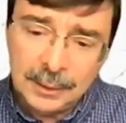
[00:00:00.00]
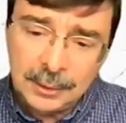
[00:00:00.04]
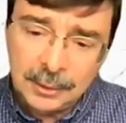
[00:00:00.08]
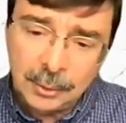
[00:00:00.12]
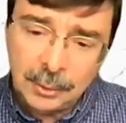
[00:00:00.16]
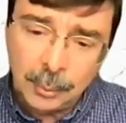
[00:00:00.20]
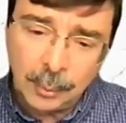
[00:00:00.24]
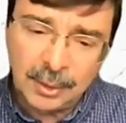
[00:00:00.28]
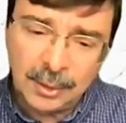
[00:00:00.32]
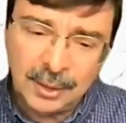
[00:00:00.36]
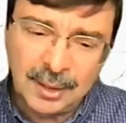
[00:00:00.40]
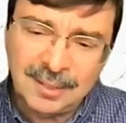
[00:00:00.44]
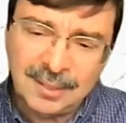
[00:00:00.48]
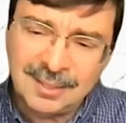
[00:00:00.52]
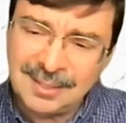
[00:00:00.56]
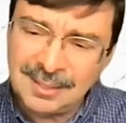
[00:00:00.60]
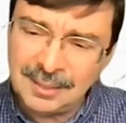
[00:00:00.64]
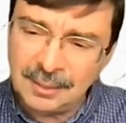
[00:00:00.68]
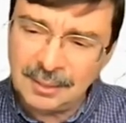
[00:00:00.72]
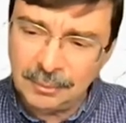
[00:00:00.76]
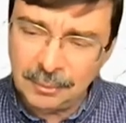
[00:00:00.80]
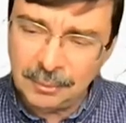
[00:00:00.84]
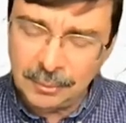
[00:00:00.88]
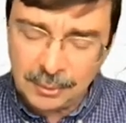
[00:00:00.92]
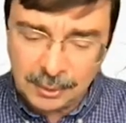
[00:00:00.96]
list
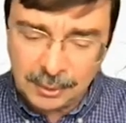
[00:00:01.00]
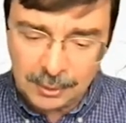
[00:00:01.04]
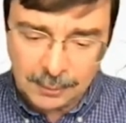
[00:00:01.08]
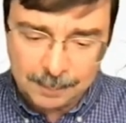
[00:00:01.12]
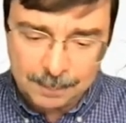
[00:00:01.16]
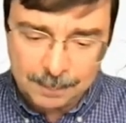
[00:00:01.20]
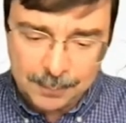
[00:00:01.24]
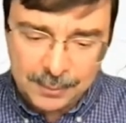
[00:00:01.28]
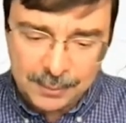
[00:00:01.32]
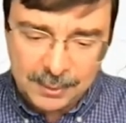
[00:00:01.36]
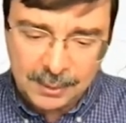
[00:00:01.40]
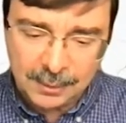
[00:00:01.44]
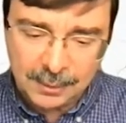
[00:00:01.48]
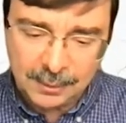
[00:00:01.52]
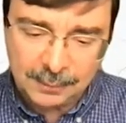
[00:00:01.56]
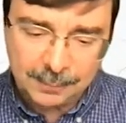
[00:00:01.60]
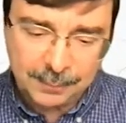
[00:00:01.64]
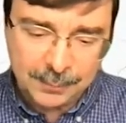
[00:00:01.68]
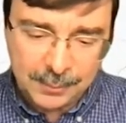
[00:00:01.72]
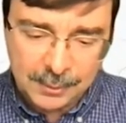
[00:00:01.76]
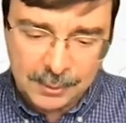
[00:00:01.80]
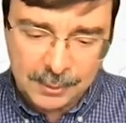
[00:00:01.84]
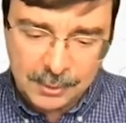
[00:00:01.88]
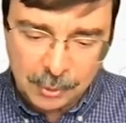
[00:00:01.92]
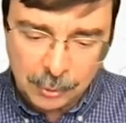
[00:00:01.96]
of
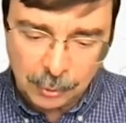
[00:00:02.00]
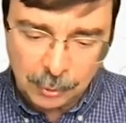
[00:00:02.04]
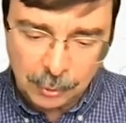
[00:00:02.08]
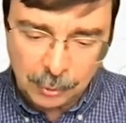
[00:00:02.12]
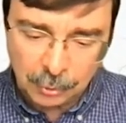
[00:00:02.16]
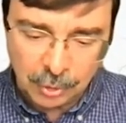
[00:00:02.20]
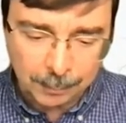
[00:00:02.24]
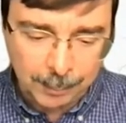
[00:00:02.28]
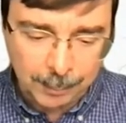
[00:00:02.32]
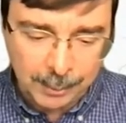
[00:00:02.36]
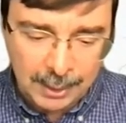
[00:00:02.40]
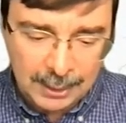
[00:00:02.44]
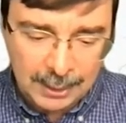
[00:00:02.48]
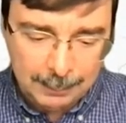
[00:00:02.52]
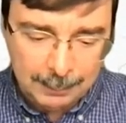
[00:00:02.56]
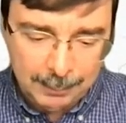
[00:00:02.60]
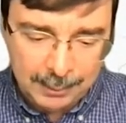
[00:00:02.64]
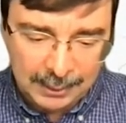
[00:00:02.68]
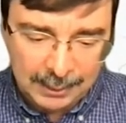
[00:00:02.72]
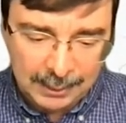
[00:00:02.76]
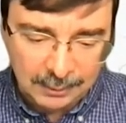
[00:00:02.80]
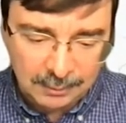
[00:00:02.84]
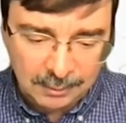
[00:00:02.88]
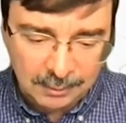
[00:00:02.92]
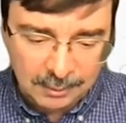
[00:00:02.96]
your supply
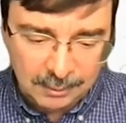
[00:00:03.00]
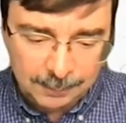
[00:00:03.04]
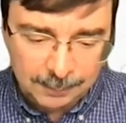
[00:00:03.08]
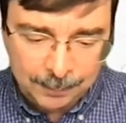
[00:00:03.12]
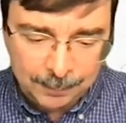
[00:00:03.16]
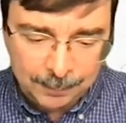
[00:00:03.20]
base.